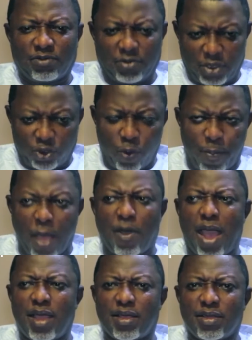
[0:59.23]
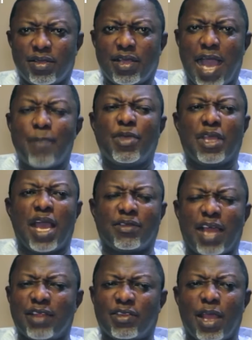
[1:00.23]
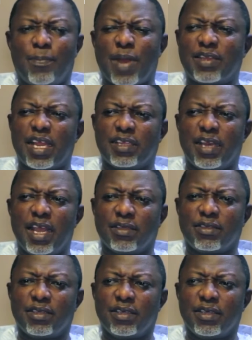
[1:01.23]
into power, as a president-elect.